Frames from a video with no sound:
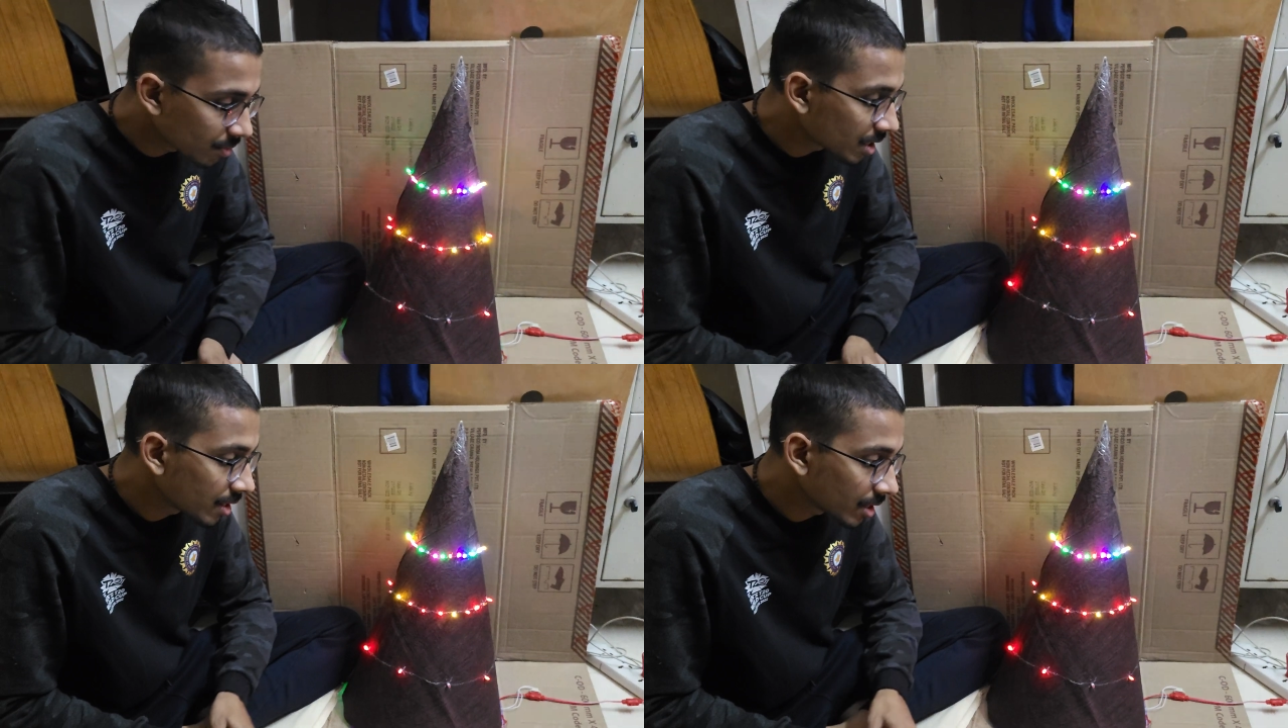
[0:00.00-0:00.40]

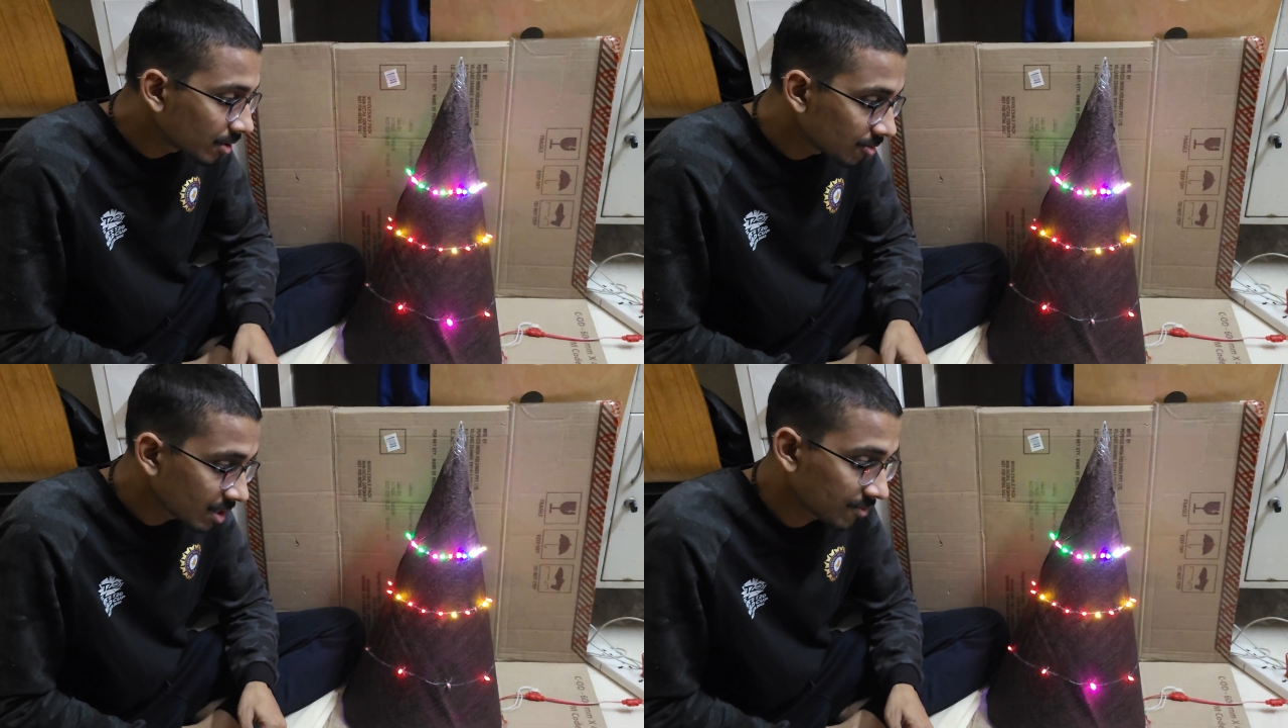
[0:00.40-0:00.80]
but they
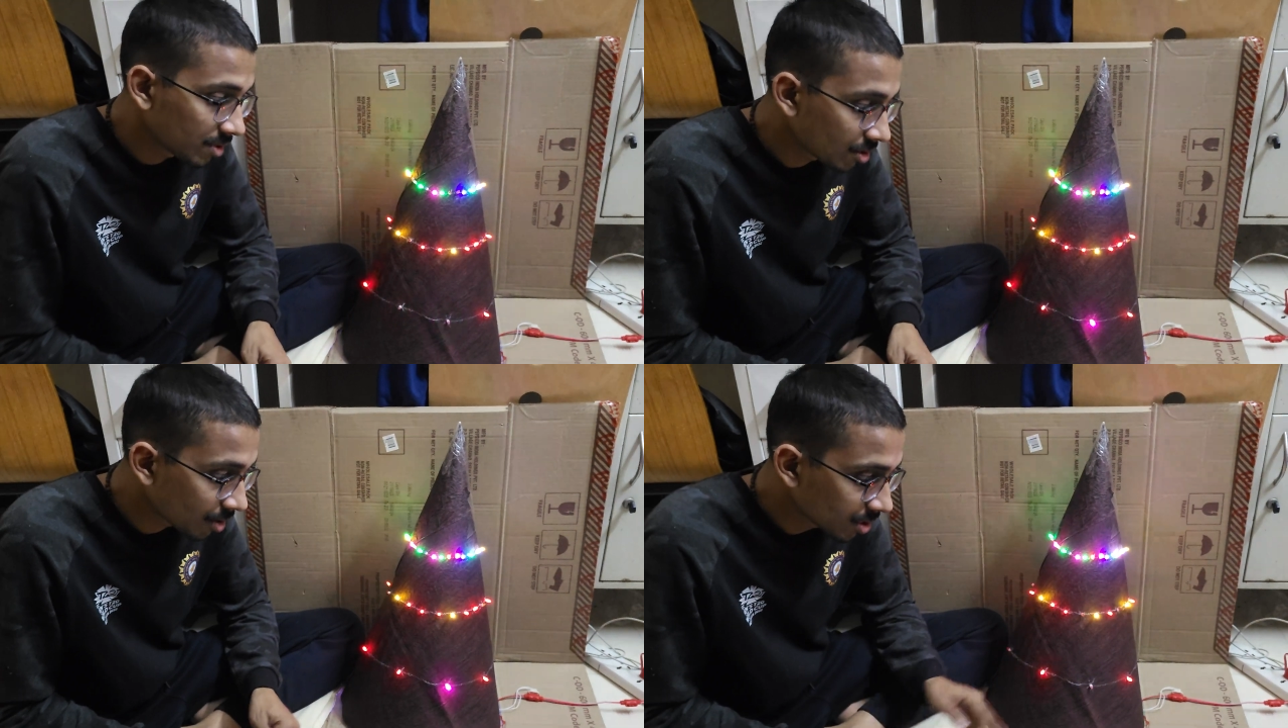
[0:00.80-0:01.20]
do love the
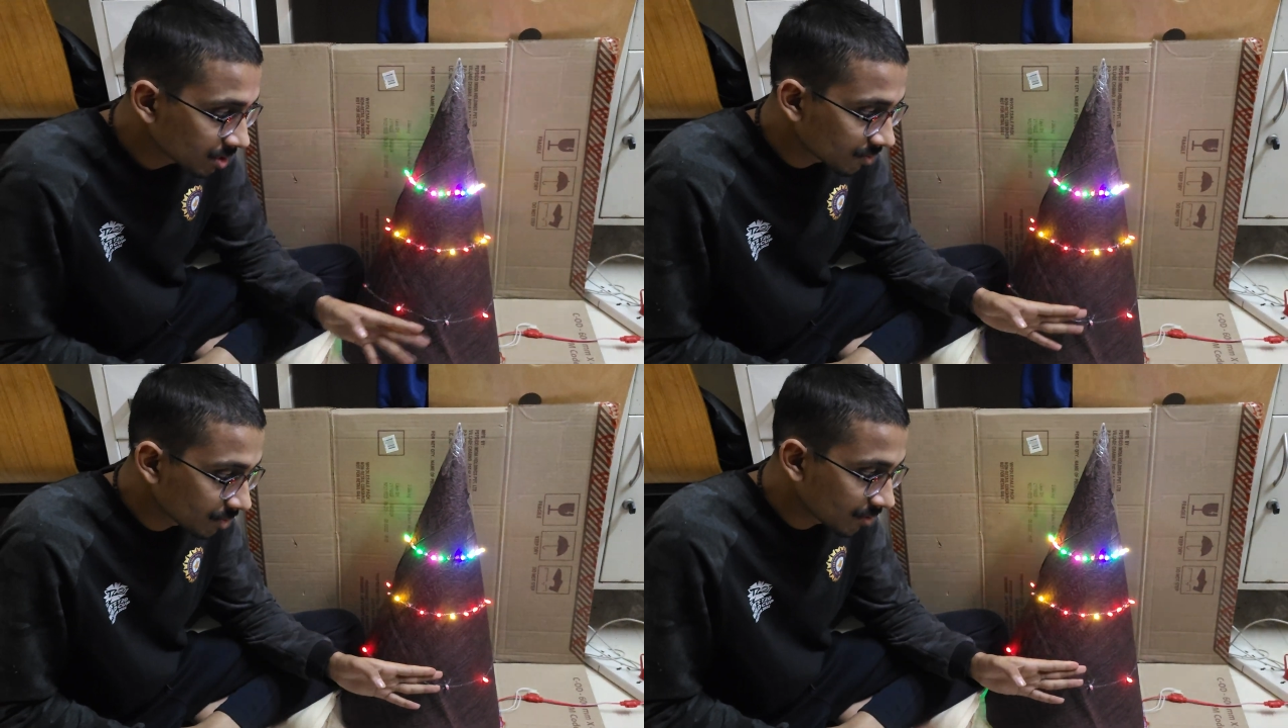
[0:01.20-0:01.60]
dogs
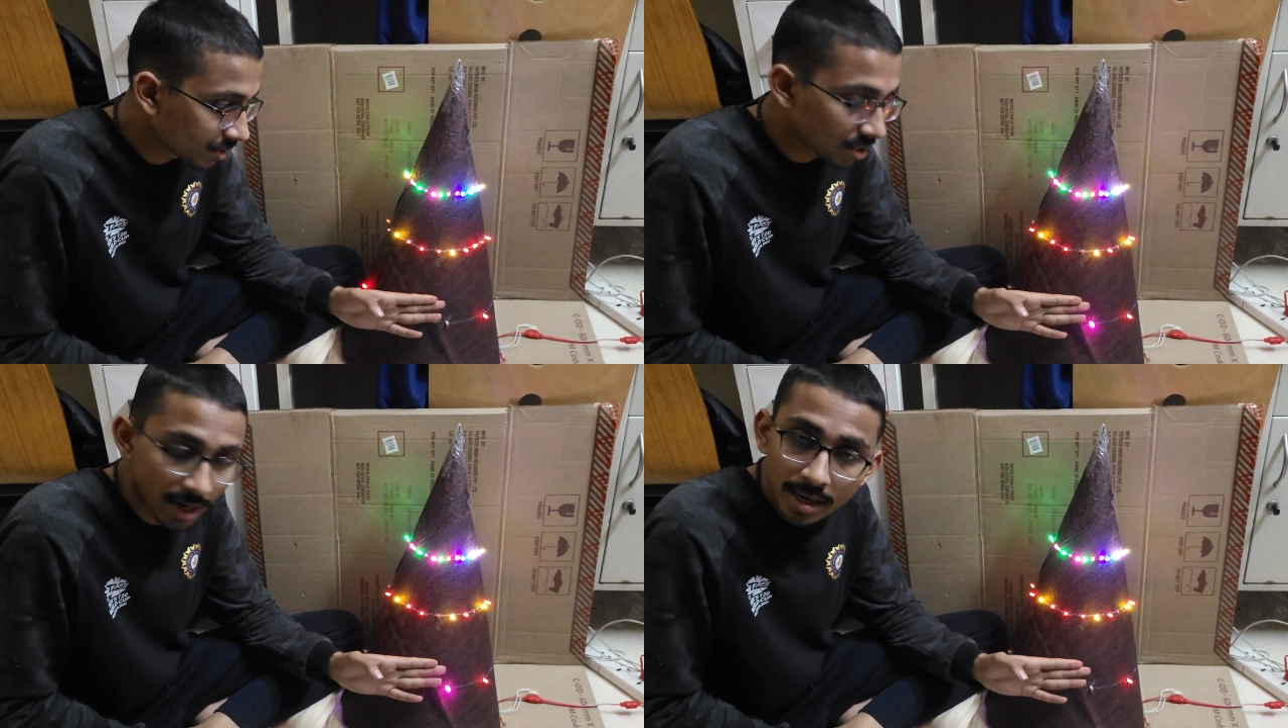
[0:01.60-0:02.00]
with
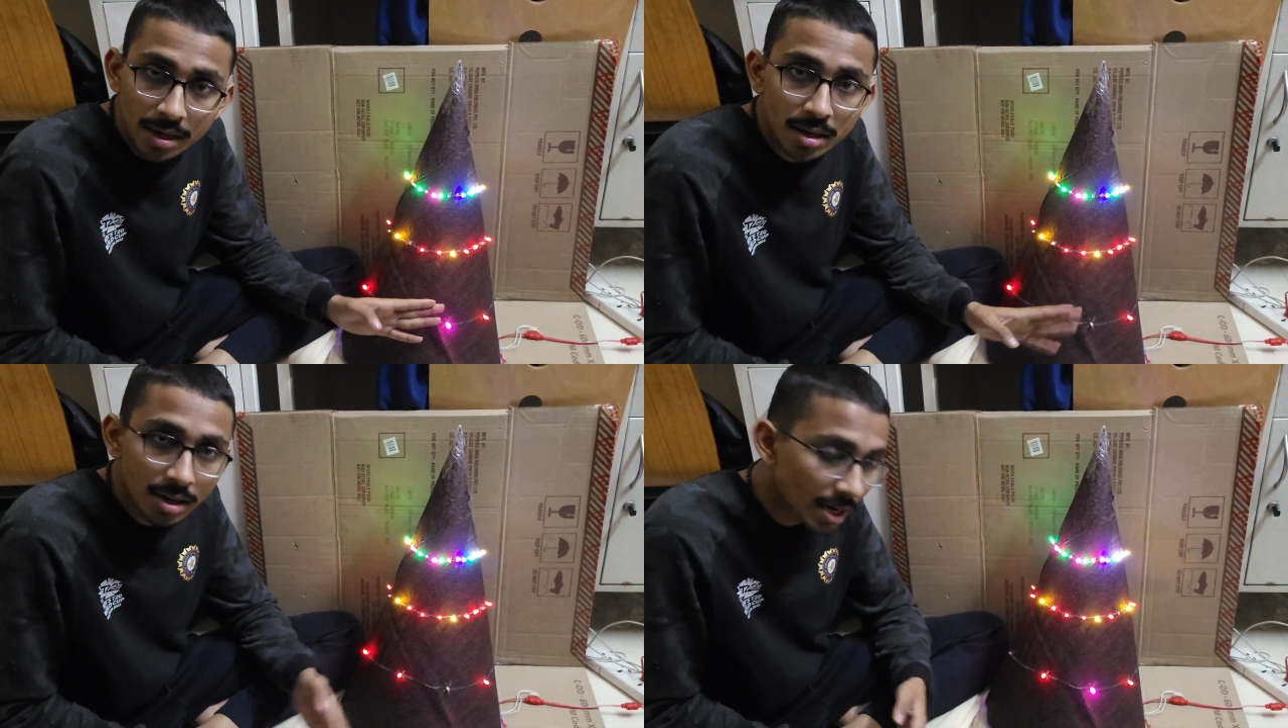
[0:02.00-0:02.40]
the red
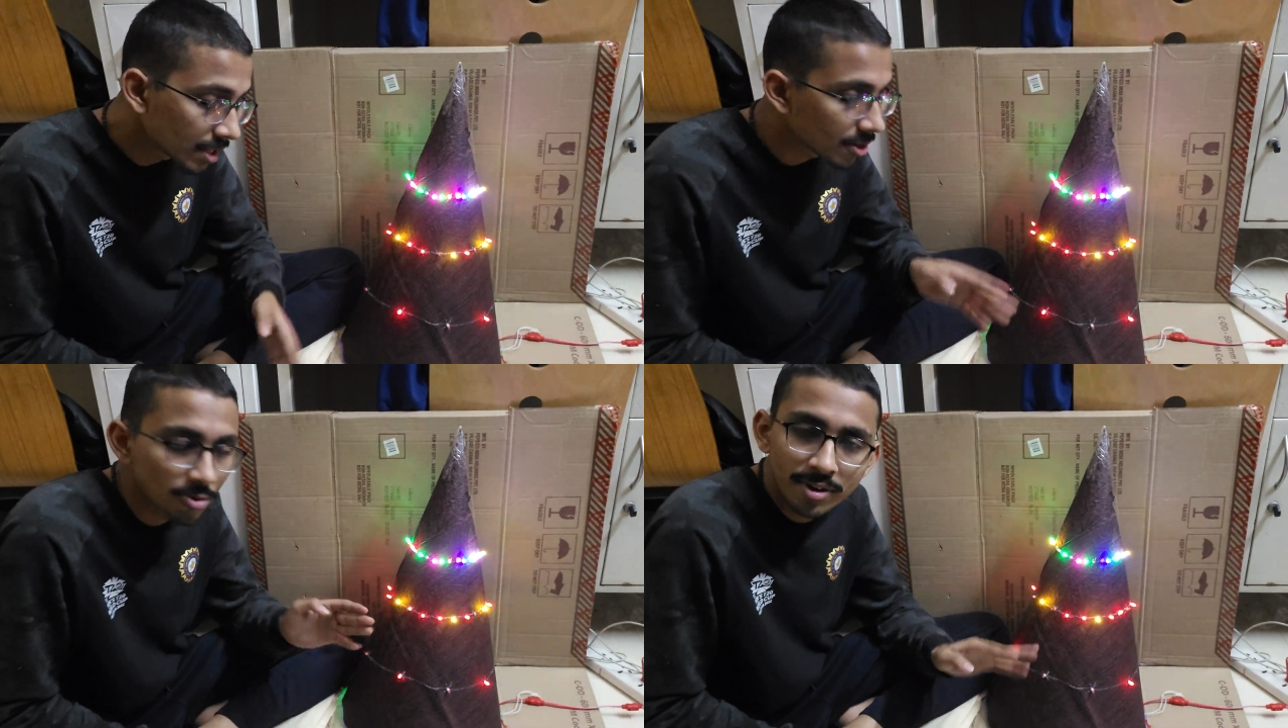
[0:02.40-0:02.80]
color, and
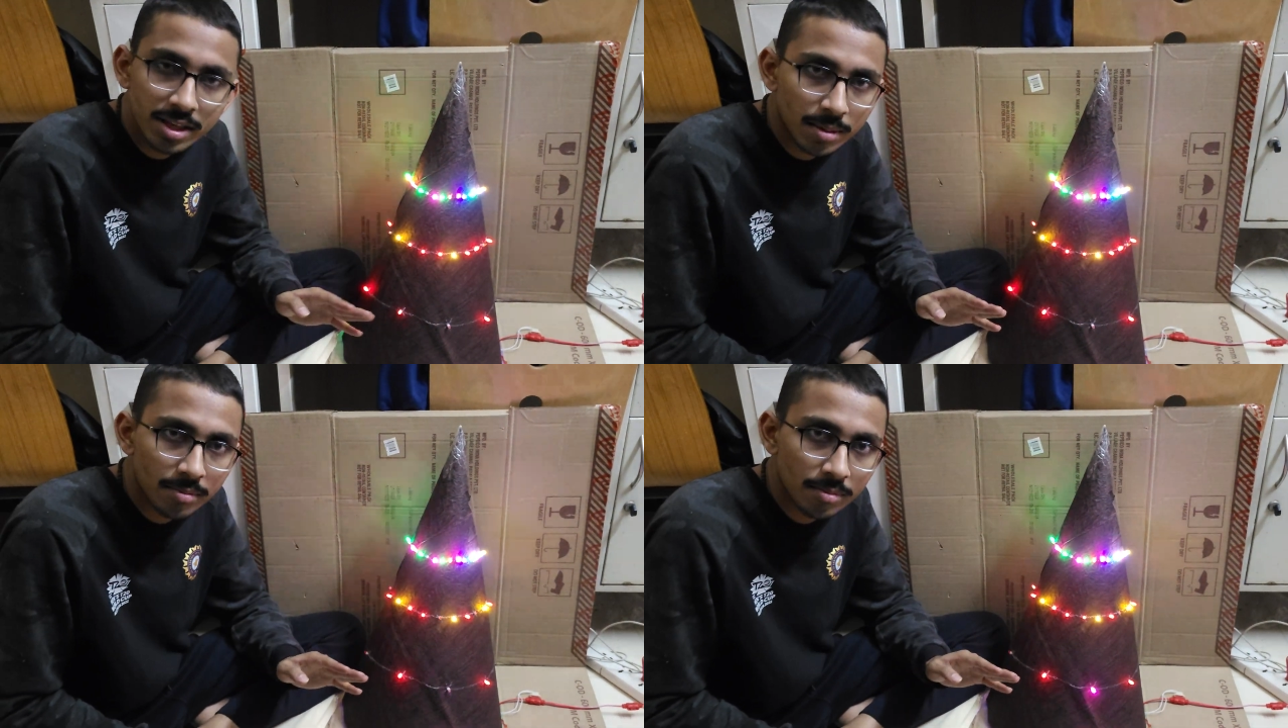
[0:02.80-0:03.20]
they do feed
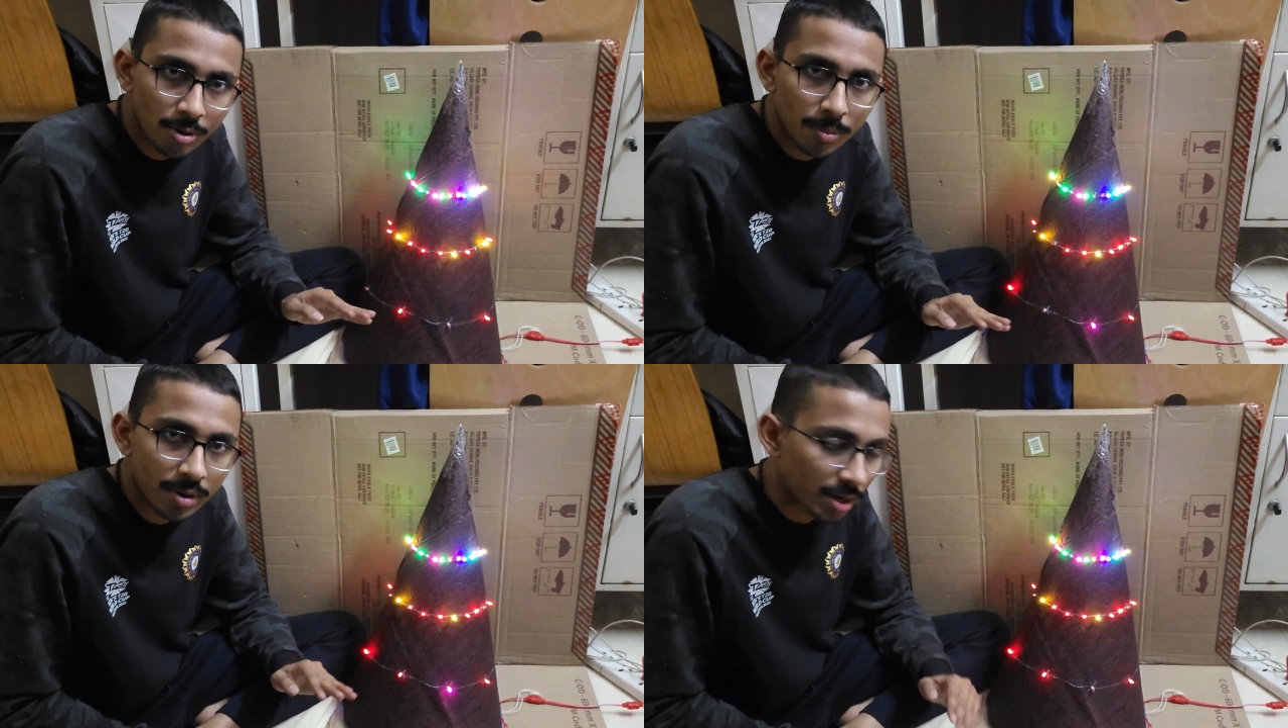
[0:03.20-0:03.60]
them
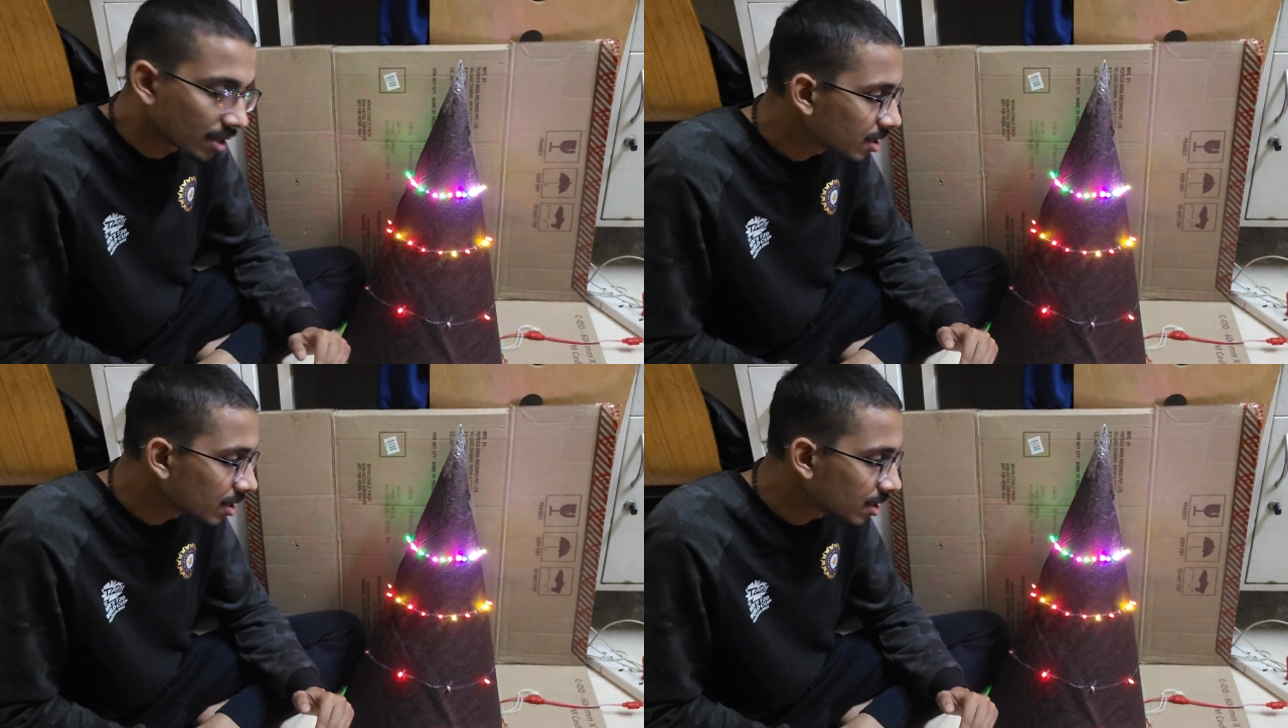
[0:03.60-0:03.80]
properly.